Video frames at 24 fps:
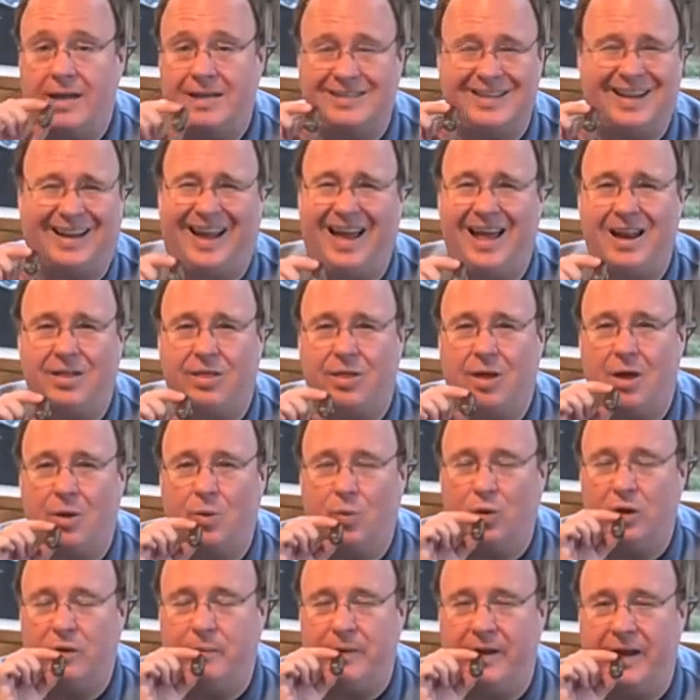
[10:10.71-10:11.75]
as I kind of thought it
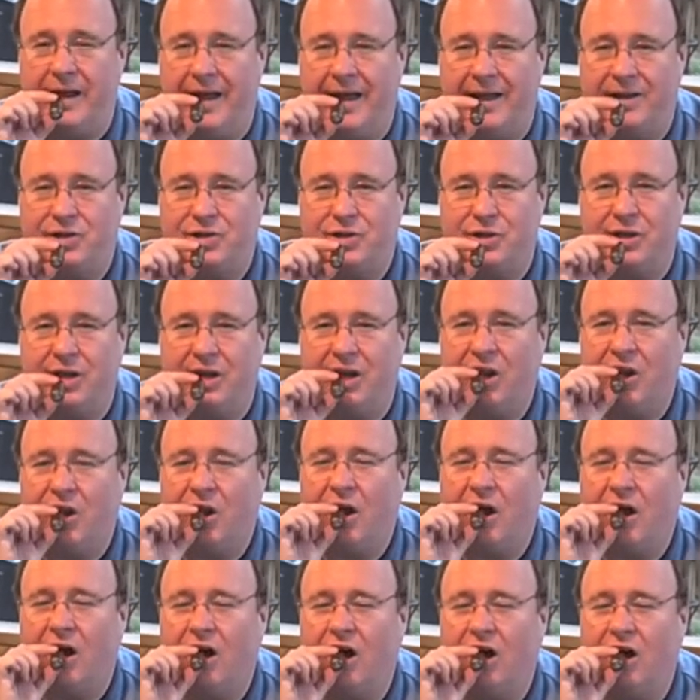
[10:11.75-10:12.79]
would be actually.
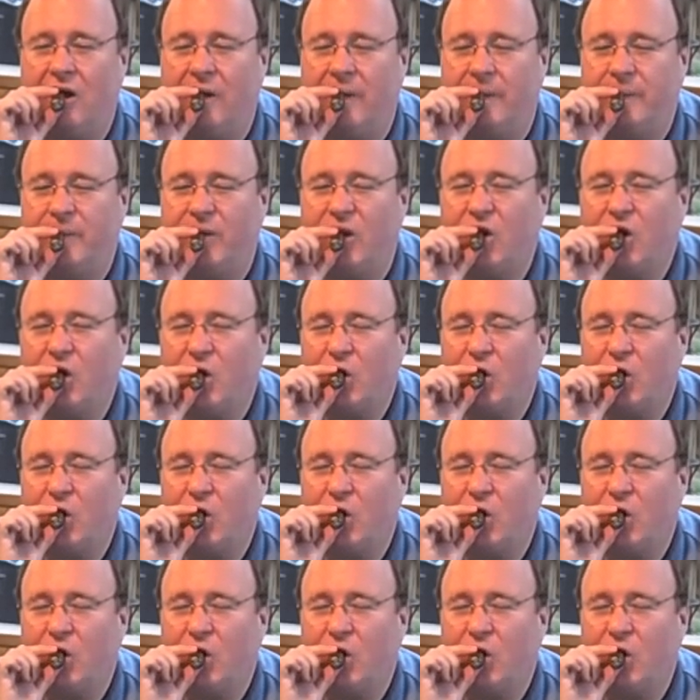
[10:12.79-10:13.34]
Um,